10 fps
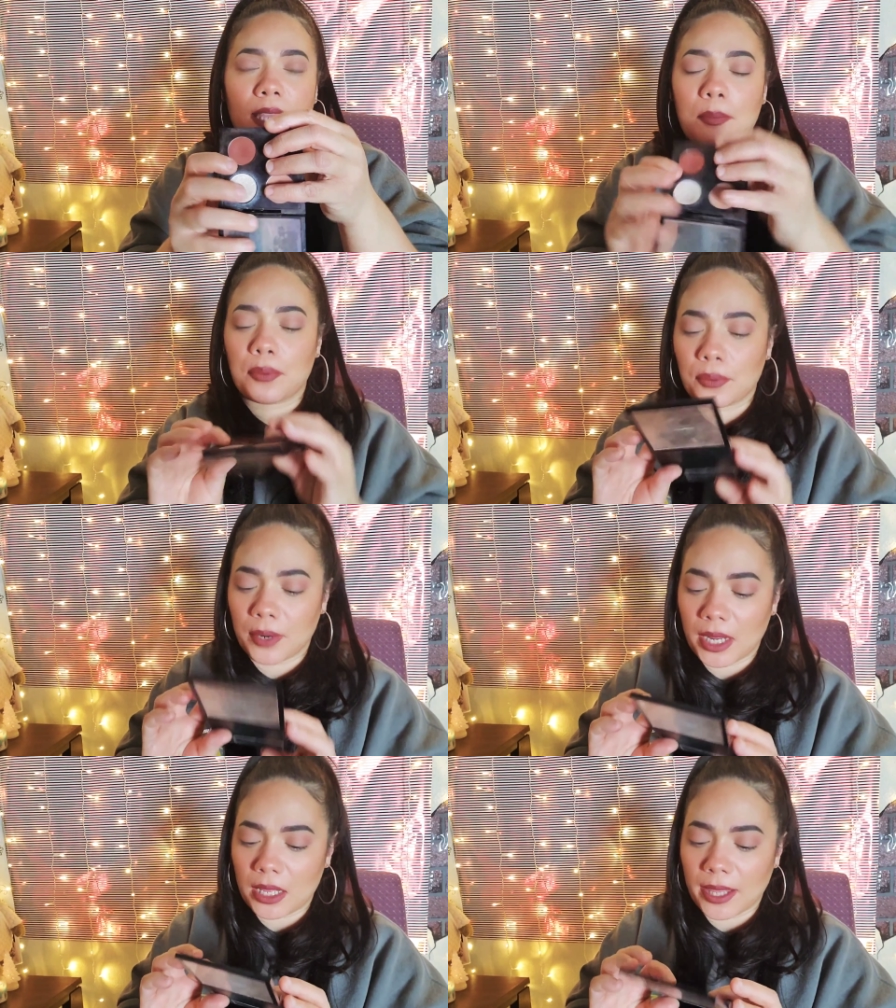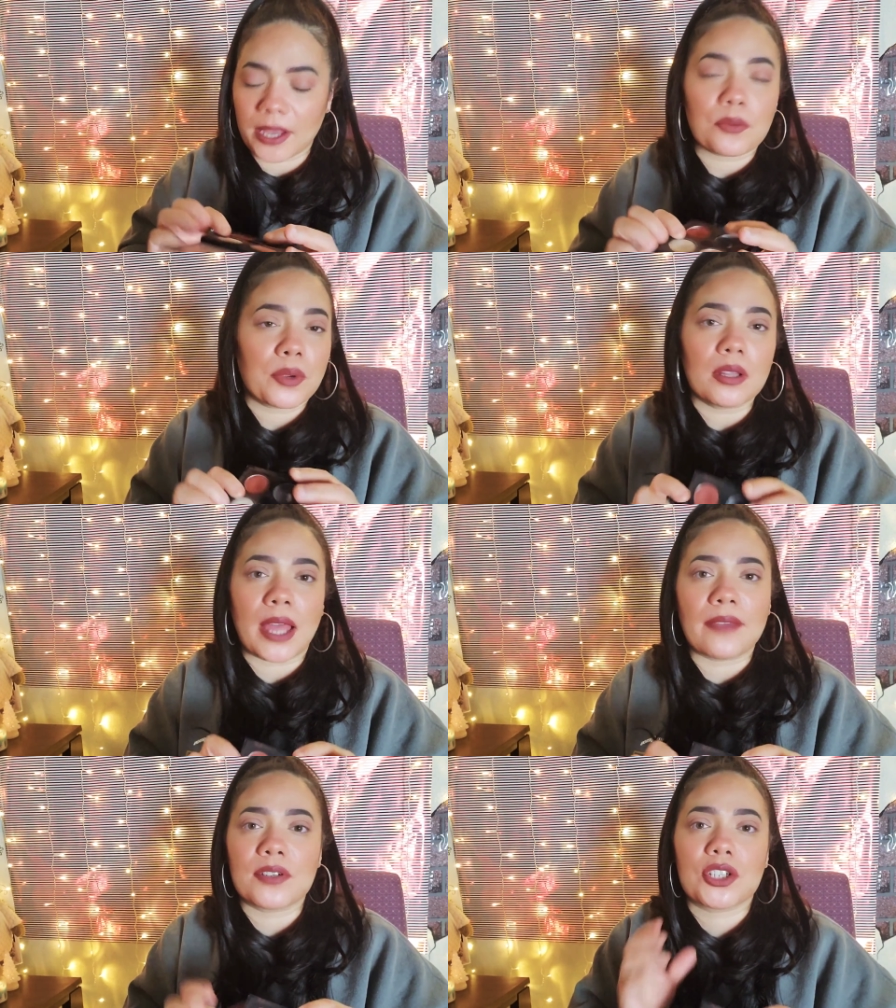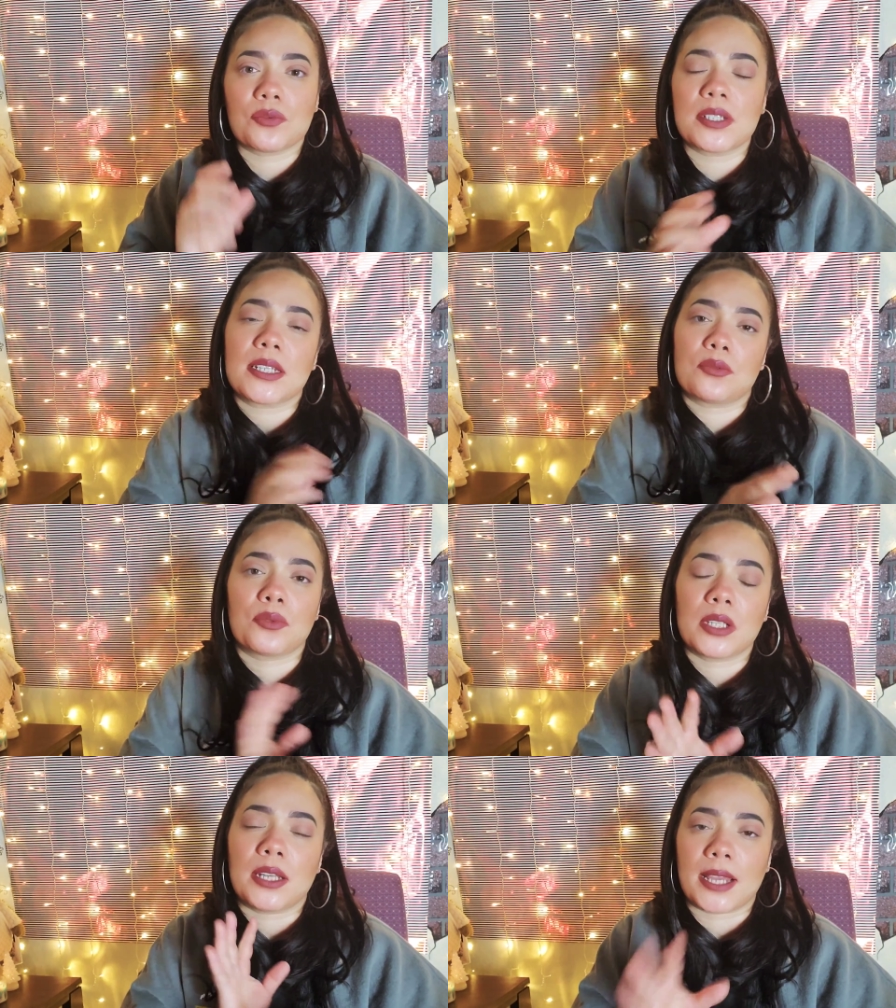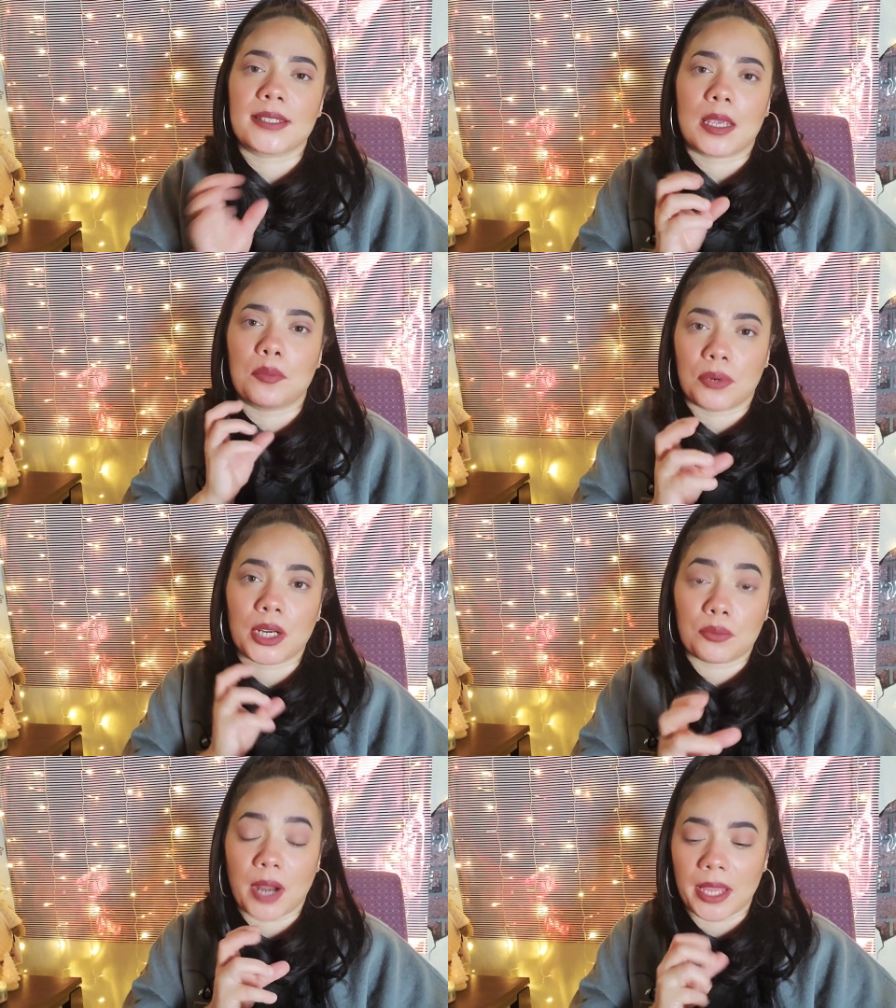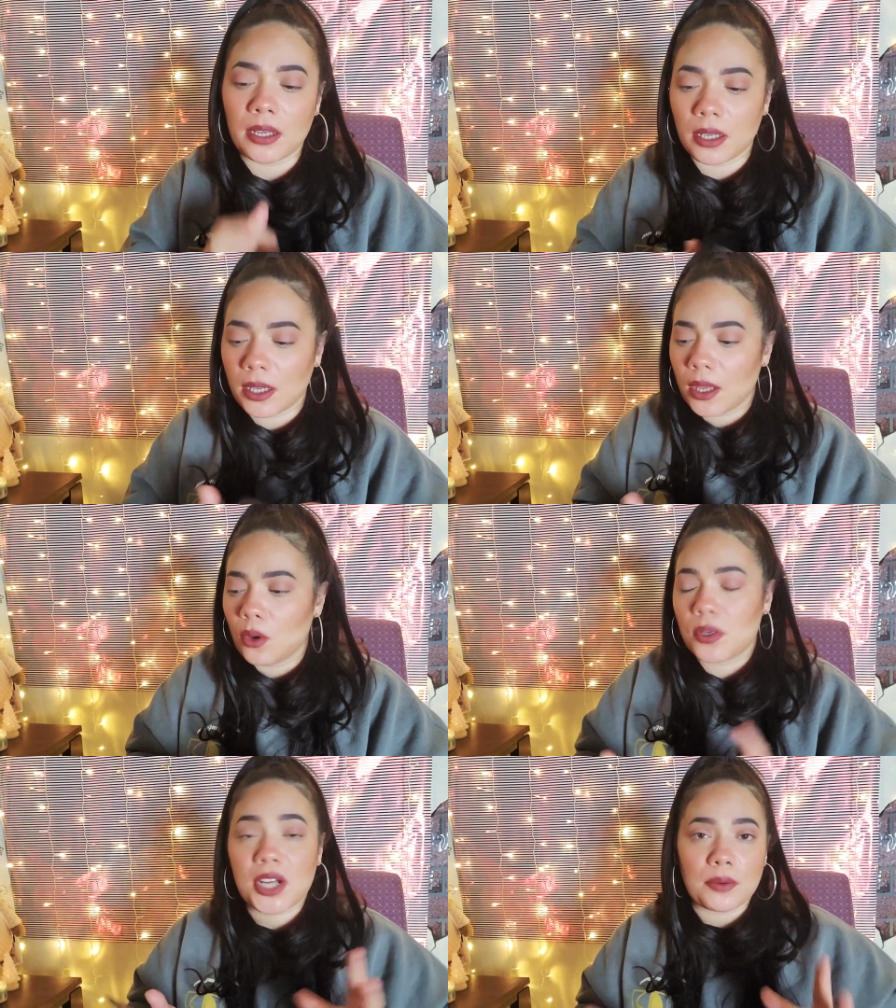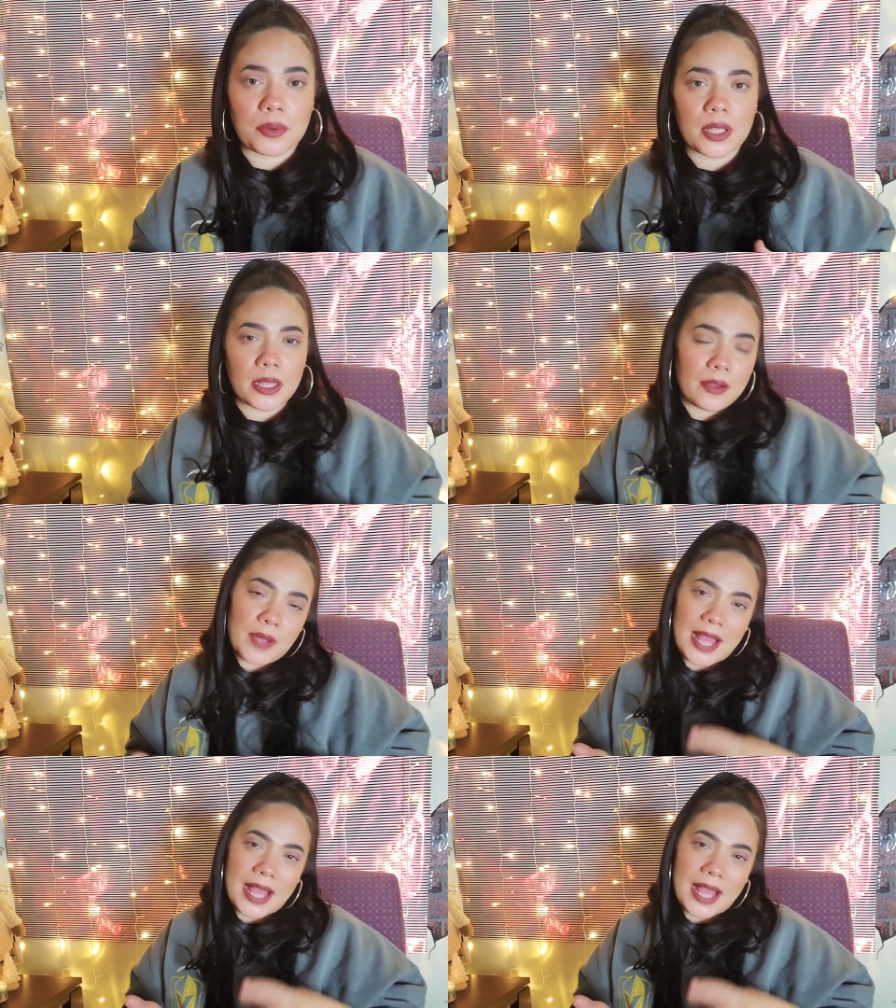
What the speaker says: like pretty, like in real life, it just reads it's a really nice, like brick red, which I really love.